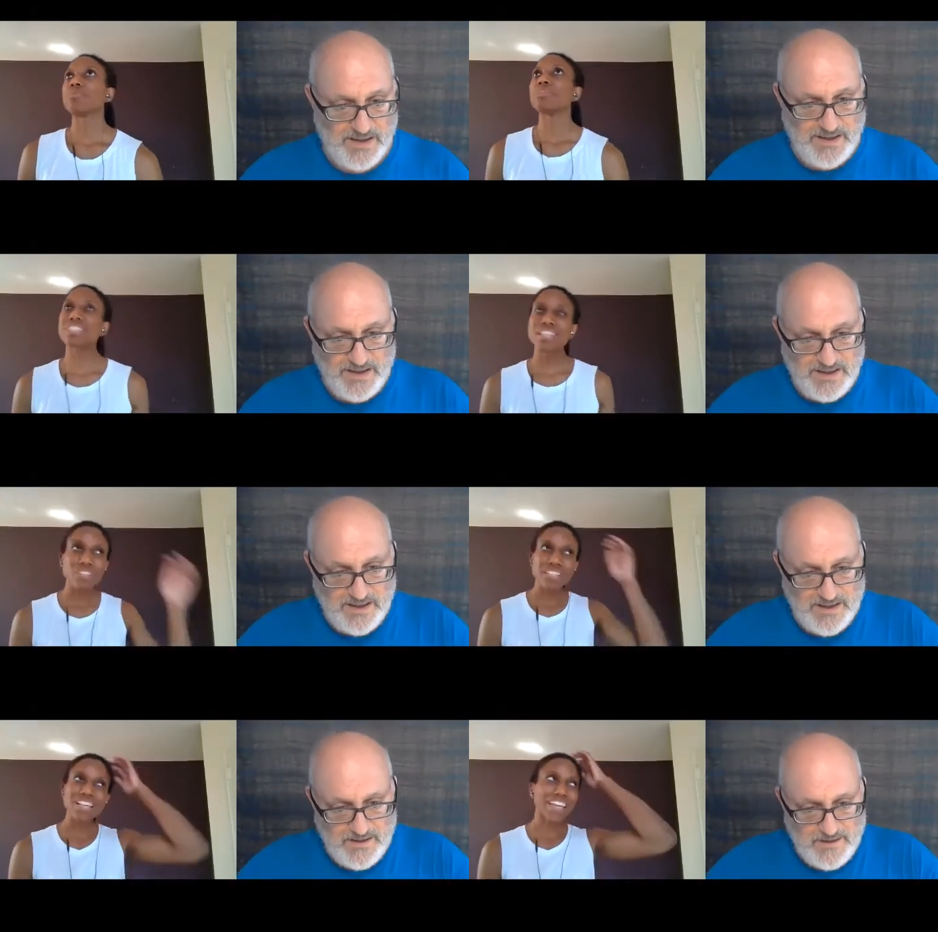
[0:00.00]
Speaker 1: Well, it's
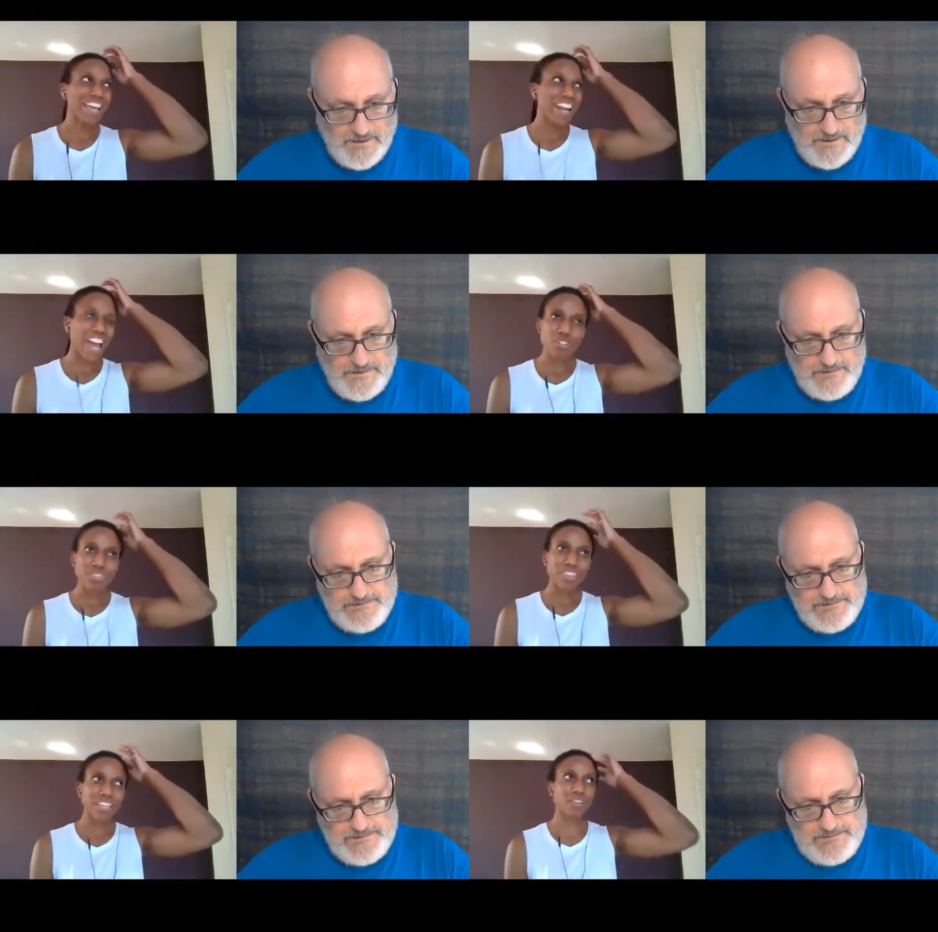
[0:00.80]
interesting because again, I
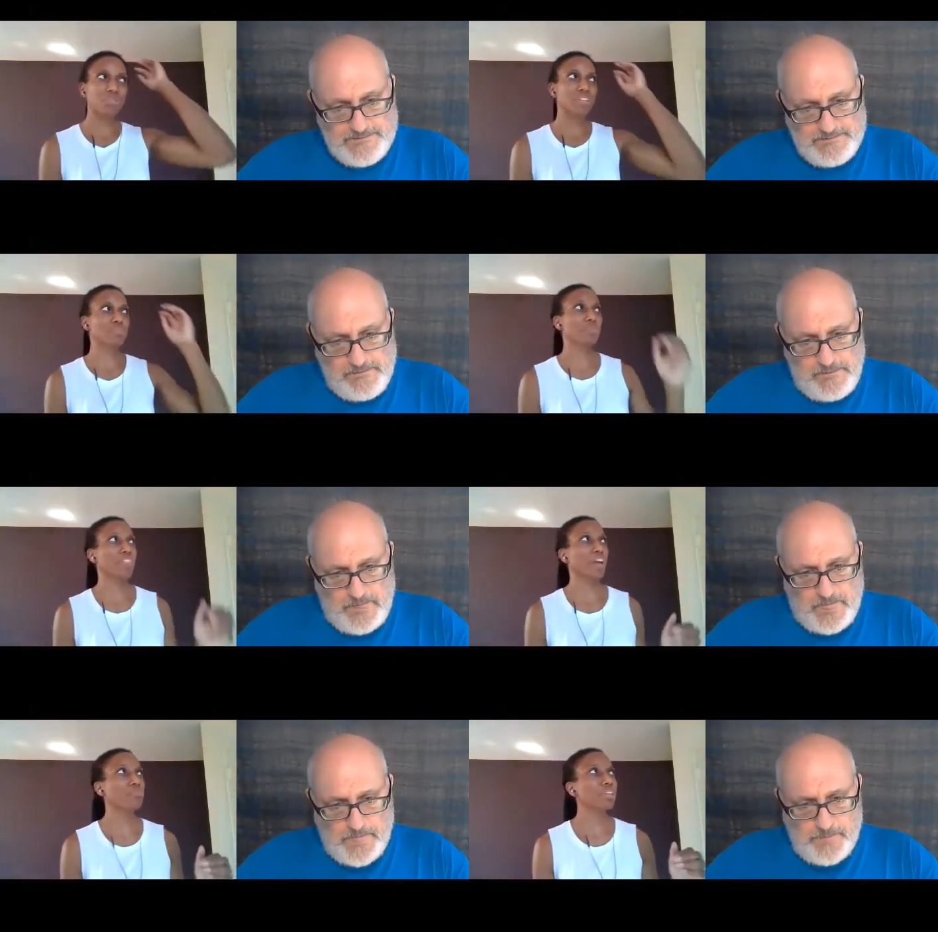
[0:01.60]
don't think it was
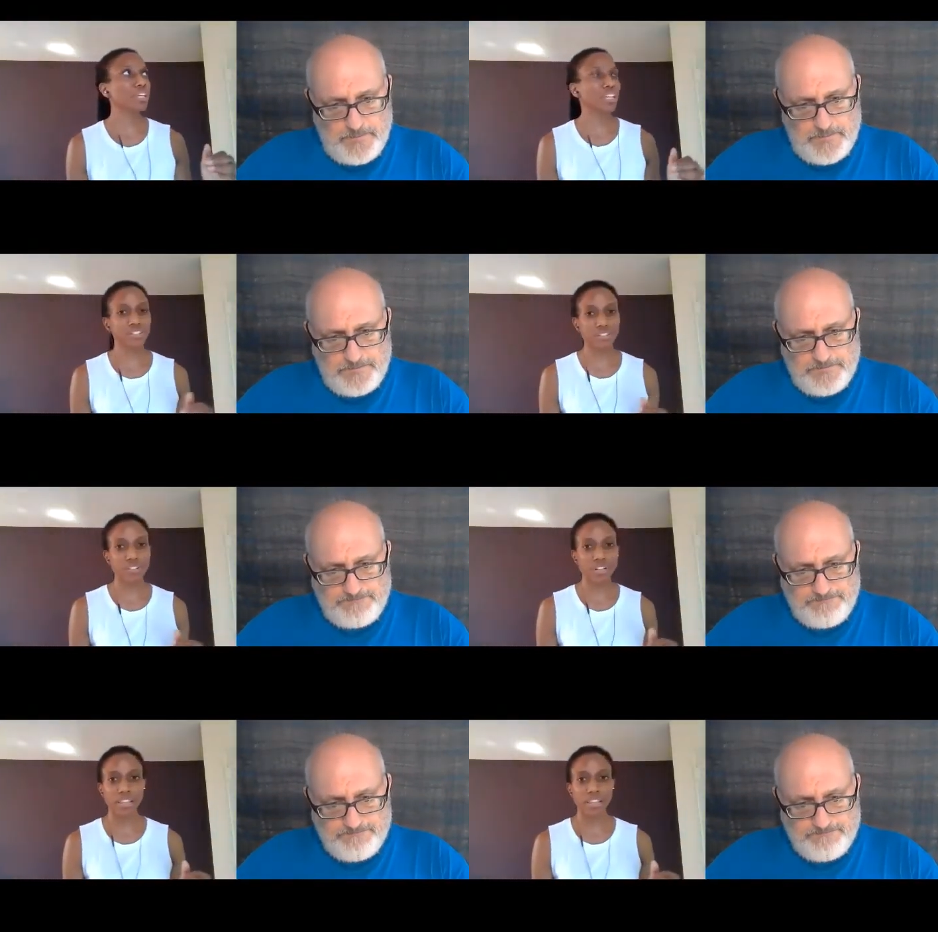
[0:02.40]
without being injured.